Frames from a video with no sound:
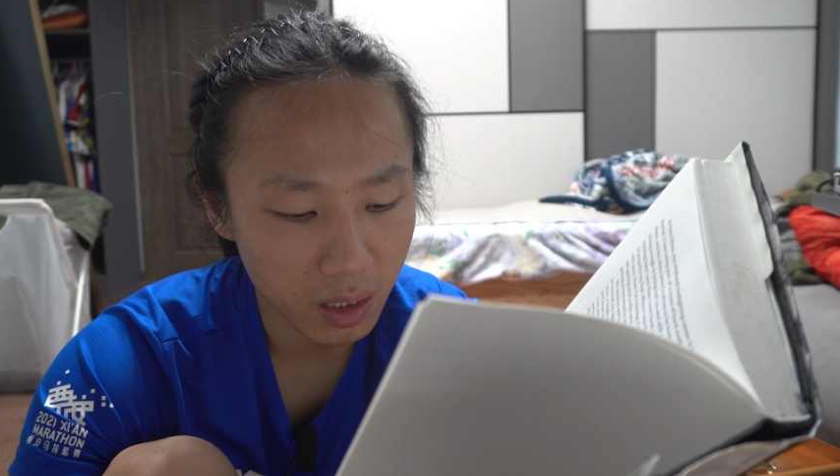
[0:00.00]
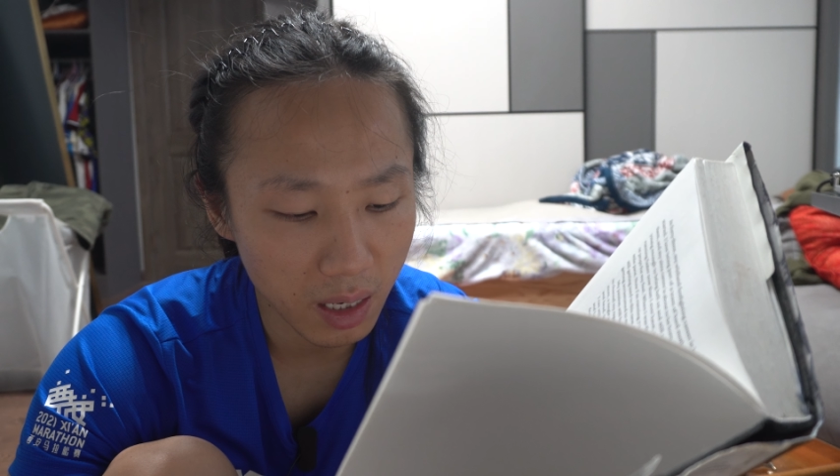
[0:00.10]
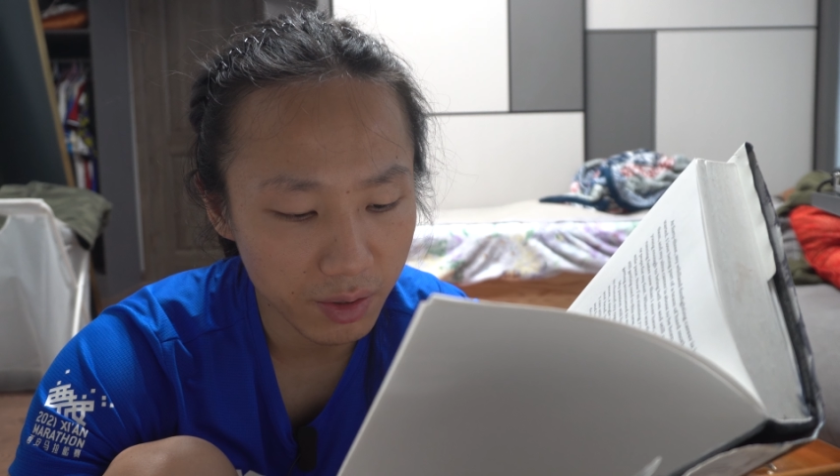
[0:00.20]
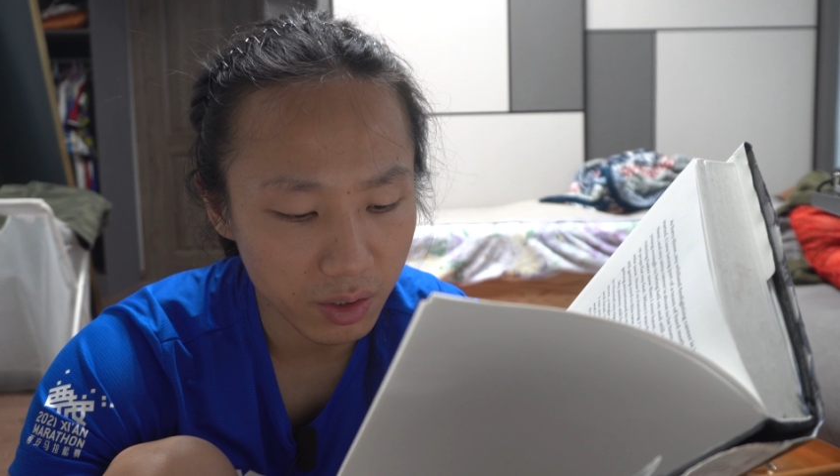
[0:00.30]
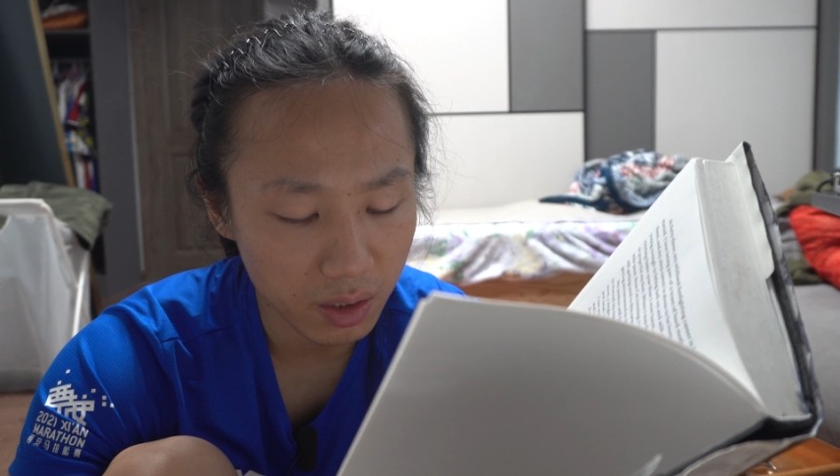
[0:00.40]

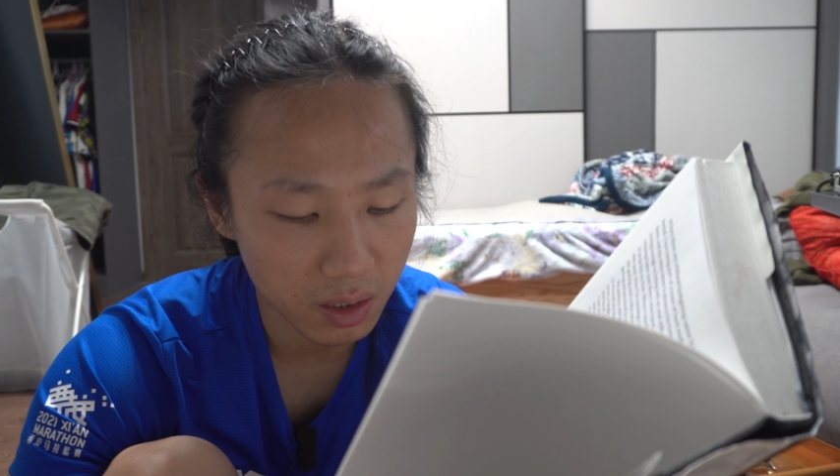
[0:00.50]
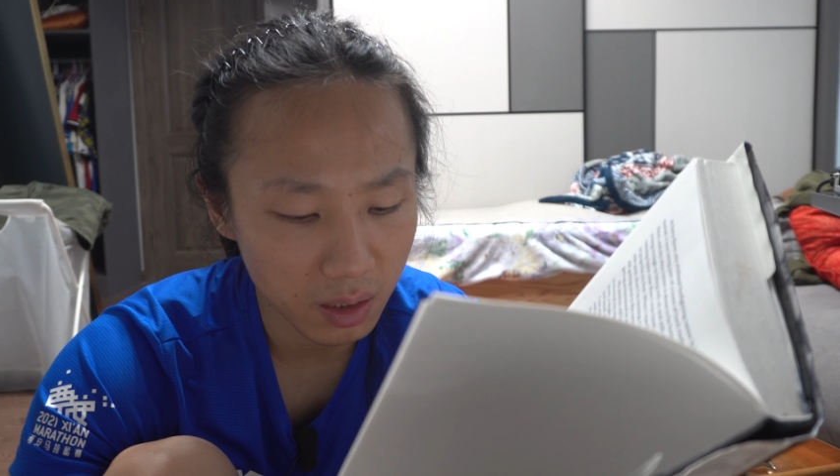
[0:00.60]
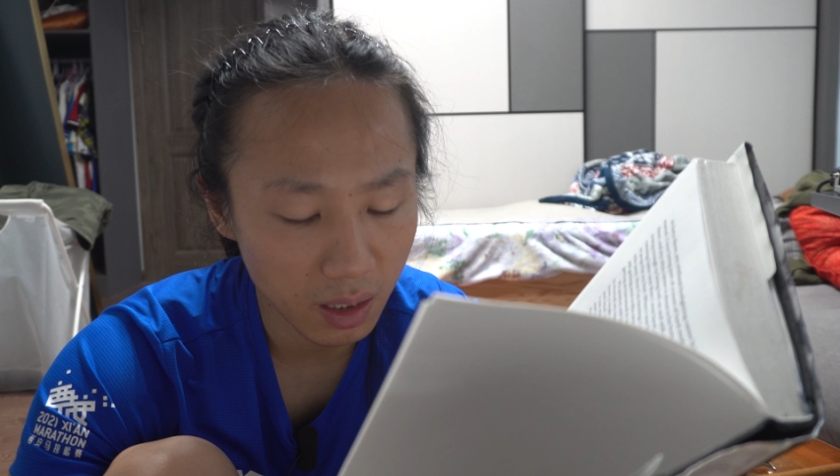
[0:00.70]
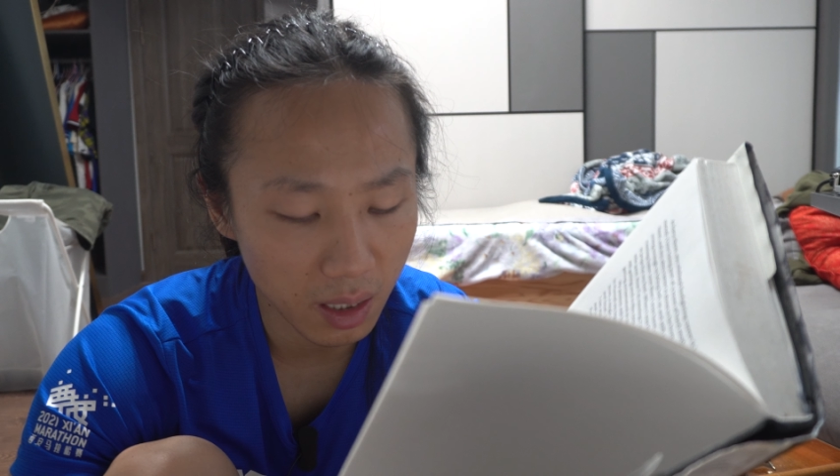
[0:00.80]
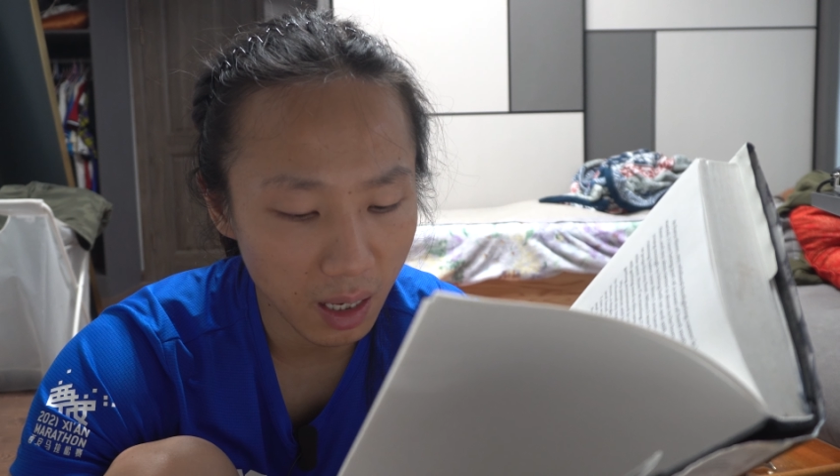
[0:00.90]
ethic
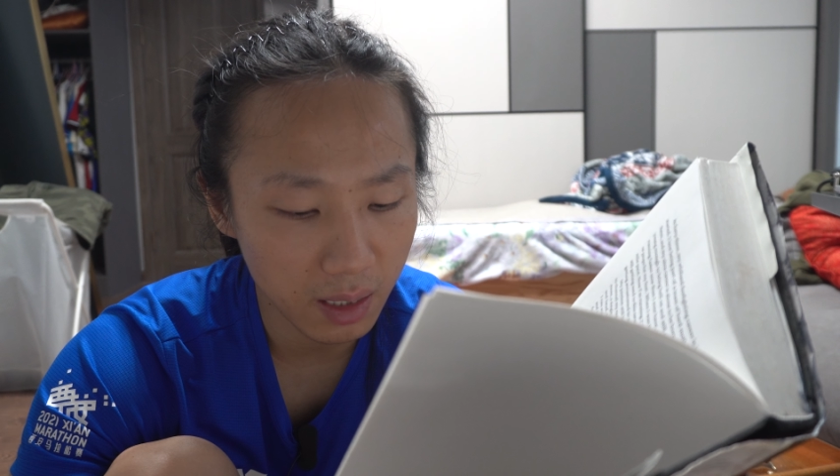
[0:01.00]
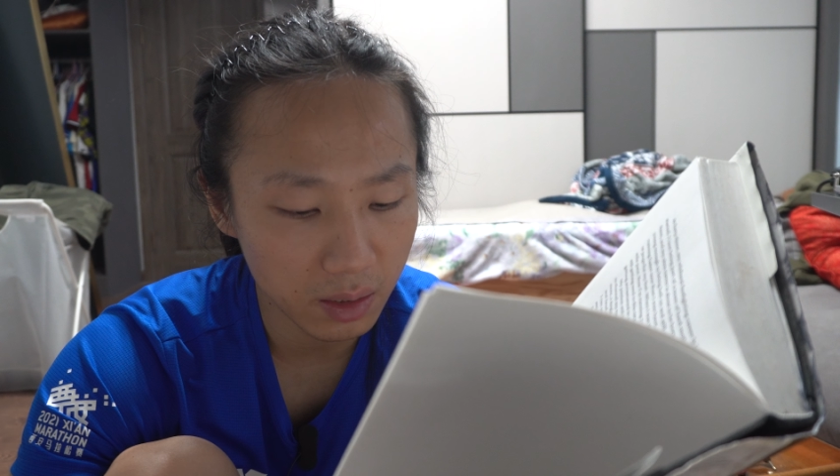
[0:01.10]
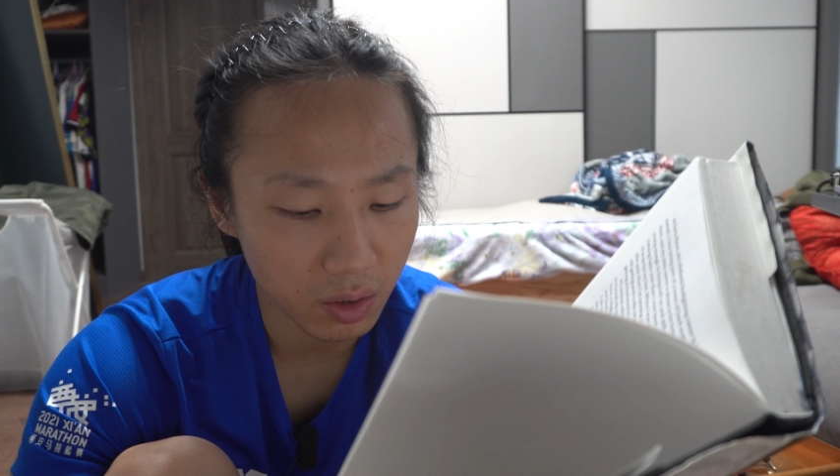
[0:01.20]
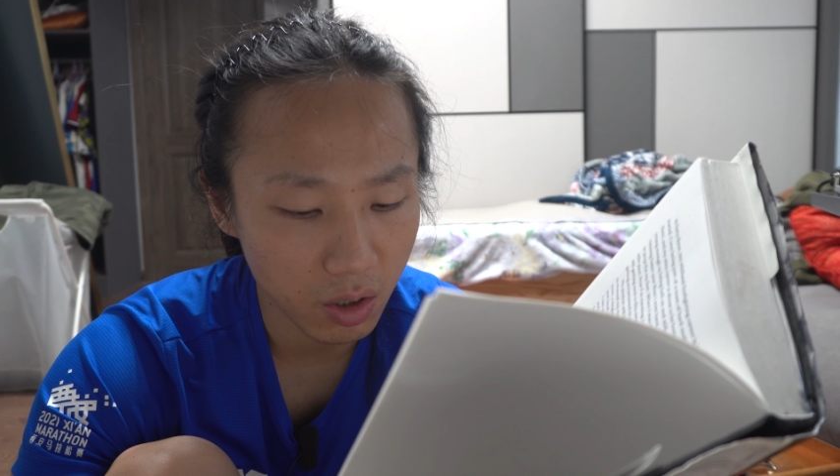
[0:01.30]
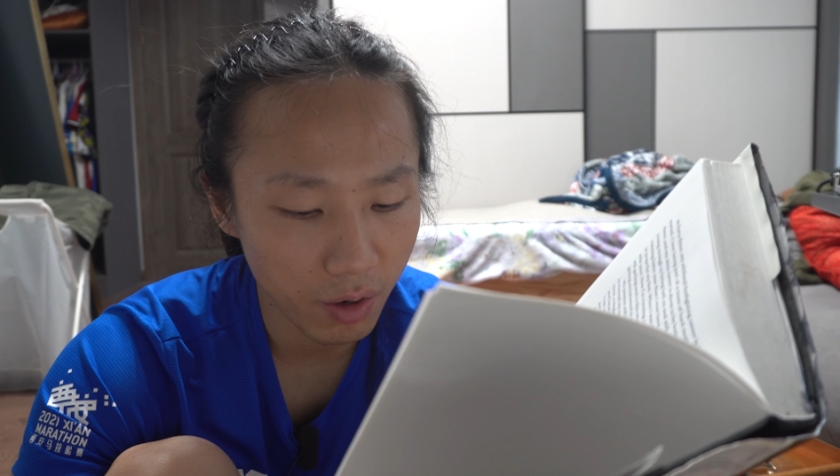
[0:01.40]
that I had
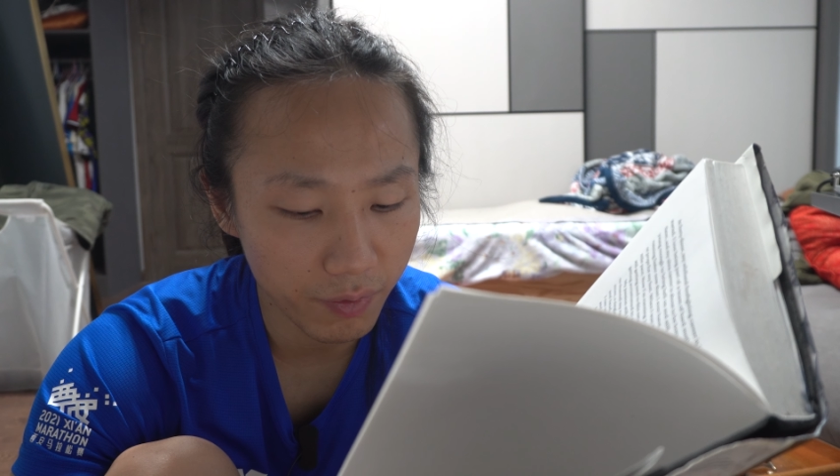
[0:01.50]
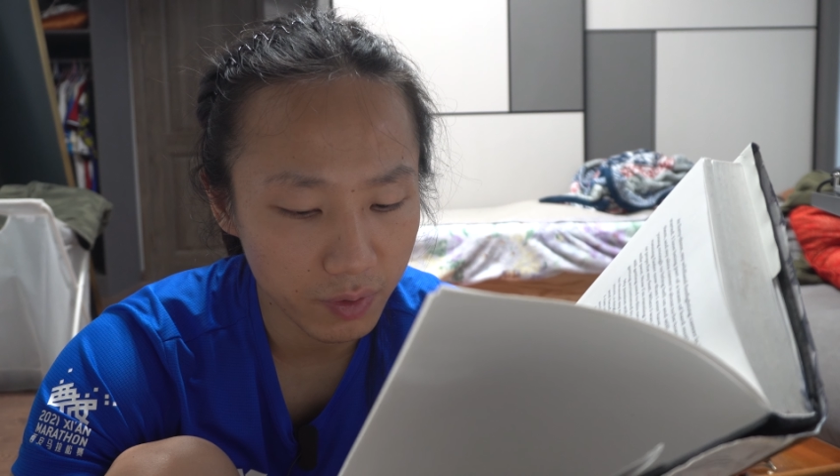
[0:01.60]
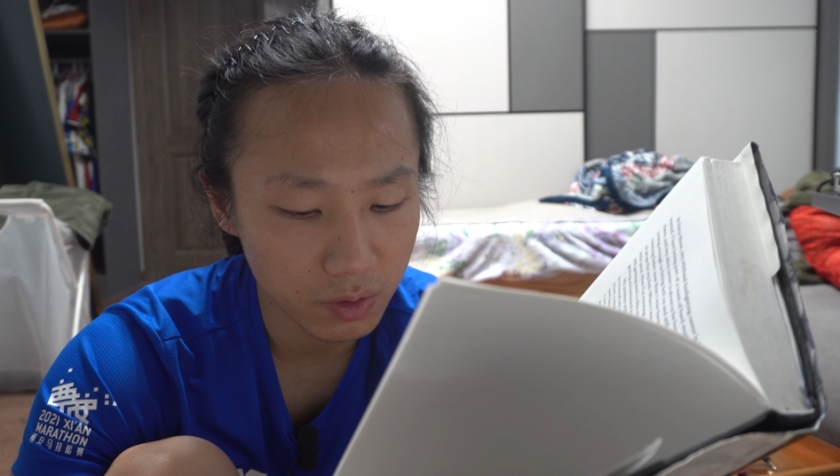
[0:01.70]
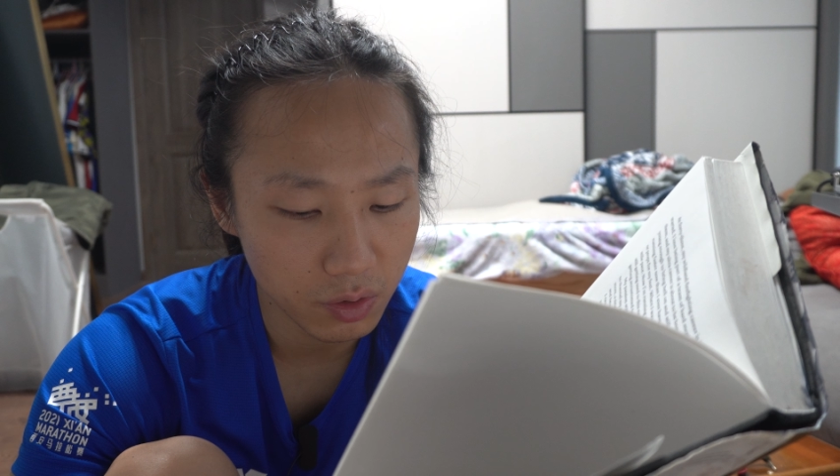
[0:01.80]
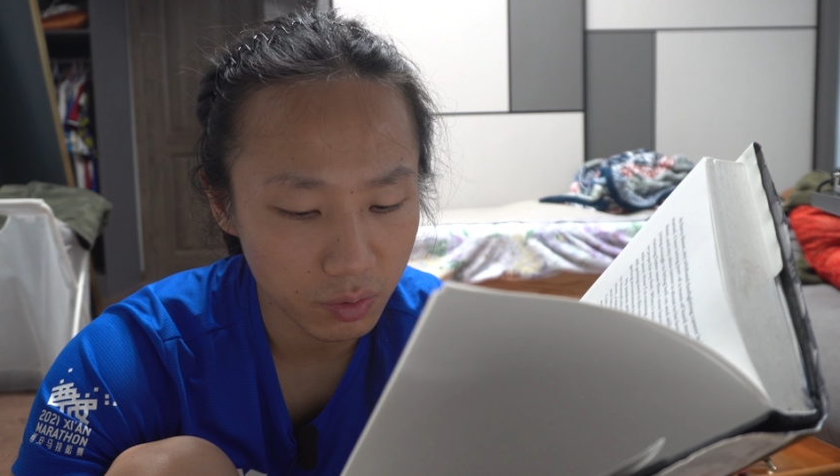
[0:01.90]
the
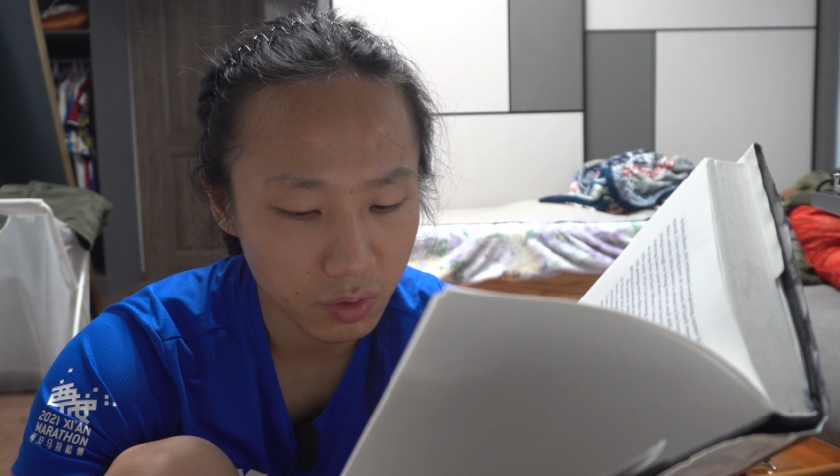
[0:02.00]
confidence to